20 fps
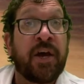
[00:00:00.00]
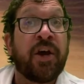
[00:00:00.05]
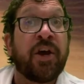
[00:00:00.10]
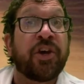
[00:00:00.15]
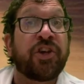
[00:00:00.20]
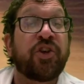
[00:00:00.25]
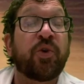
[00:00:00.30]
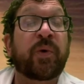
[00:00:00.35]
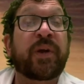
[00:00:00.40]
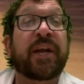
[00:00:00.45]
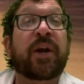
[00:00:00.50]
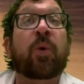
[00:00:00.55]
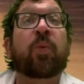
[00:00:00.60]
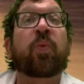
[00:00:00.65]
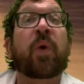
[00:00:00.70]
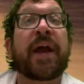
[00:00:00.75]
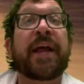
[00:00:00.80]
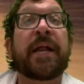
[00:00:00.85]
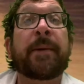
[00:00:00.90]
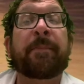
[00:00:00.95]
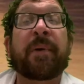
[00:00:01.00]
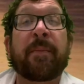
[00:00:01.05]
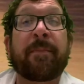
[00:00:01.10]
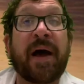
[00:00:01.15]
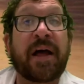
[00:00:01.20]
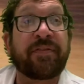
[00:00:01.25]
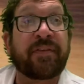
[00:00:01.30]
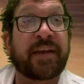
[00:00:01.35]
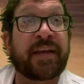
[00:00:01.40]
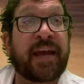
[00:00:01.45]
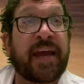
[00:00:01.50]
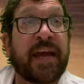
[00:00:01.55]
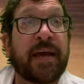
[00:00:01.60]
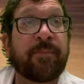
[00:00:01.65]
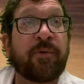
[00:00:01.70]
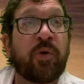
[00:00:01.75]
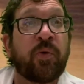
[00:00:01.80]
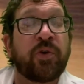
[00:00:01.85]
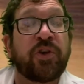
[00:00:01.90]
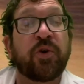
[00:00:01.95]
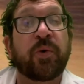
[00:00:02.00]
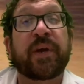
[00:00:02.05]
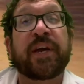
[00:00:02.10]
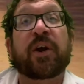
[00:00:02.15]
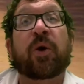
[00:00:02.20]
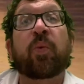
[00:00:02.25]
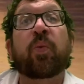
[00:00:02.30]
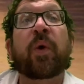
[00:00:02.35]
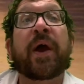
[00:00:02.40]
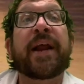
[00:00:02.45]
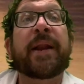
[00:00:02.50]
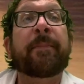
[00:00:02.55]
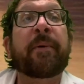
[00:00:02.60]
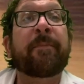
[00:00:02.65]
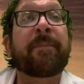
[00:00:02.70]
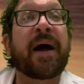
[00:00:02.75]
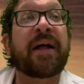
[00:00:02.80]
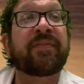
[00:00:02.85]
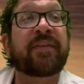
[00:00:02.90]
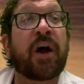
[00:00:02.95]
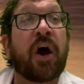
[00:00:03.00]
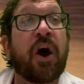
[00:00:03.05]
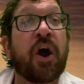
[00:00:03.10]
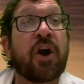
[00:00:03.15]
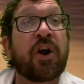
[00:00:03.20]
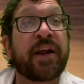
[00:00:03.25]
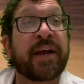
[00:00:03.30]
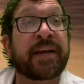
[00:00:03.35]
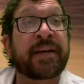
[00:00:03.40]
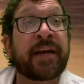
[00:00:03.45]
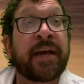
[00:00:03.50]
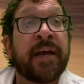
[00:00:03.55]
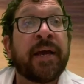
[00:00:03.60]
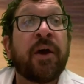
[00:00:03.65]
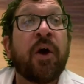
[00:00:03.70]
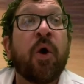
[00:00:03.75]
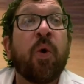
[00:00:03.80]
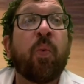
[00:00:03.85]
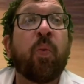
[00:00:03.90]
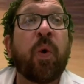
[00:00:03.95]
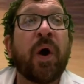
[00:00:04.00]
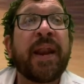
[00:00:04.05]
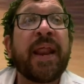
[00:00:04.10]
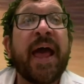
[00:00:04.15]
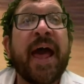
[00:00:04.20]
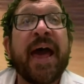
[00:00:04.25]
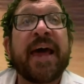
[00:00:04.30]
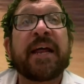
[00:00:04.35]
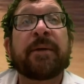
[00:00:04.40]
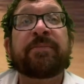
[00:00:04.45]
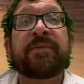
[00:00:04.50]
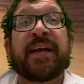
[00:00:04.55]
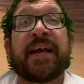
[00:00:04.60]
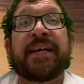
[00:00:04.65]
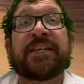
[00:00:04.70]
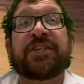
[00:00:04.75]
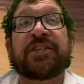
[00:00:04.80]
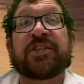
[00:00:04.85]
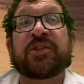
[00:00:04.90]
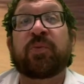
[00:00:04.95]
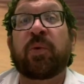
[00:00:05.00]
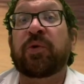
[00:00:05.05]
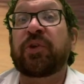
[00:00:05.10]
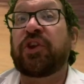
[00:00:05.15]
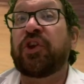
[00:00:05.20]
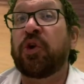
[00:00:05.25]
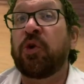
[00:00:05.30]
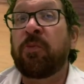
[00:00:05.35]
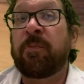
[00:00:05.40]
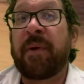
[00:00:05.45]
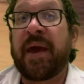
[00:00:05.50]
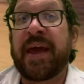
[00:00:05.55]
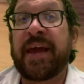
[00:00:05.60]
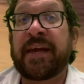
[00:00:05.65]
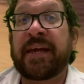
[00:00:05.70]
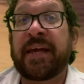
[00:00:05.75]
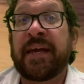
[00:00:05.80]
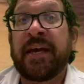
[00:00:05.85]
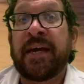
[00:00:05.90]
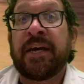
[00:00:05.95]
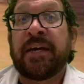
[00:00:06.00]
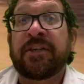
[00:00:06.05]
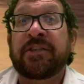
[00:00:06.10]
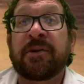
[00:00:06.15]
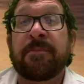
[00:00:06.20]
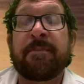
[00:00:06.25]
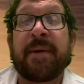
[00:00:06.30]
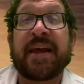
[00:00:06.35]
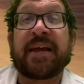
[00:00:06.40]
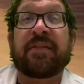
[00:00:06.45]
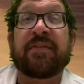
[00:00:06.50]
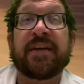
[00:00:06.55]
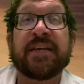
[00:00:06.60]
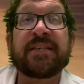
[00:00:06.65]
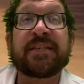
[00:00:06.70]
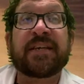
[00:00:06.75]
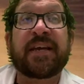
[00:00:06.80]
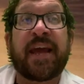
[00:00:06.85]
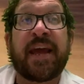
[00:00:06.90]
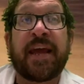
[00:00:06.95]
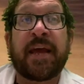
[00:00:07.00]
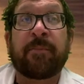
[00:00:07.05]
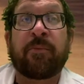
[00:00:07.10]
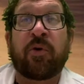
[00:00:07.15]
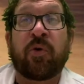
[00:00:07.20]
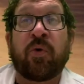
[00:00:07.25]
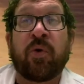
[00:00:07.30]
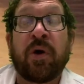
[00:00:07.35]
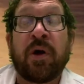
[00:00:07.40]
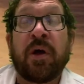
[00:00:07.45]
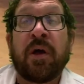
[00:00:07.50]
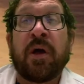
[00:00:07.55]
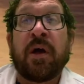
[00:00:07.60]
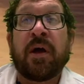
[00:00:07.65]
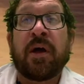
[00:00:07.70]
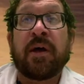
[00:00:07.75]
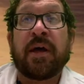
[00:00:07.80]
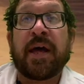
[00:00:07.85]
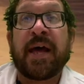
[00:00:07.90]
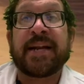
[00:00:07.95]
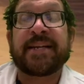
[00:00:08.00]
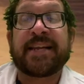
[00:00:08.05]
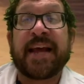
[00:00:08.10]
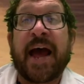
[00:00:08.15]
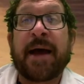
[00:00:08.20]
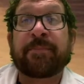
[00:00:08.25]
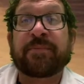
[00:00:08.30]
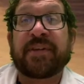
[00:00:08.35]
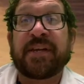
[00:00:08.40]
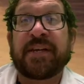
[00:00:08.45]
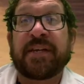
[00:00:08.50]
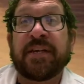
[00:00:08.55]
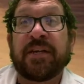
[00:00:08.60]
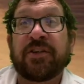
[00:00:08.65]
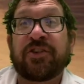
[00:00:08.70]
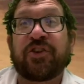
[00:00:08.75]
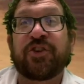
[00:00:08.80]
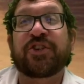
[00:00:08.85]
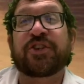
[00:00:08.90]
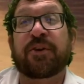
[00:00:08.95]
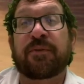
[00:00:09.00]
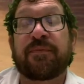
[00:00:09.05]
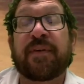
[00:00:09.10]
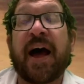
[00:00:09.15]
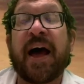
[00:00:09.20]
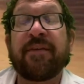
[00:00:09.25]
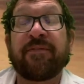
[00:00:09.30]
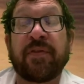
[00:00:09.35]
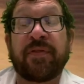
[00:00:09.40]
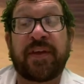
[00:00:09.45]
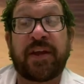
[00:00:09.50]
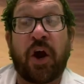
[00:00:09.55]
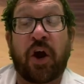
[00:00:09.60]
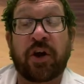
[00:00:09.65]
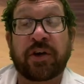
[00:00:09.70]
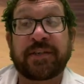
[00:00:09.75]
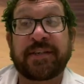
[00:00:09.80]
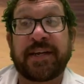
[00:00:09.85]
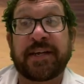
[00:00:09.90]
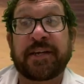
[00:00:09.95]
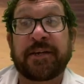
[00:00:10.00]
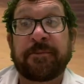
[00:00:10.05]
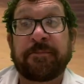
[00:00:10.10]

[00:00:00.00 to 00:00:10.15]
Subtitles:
You'll get a write-up about the camel, you'll get a write-up about the Arctic. What adaptations will you make to make this camel adapted to survive in the Arctic?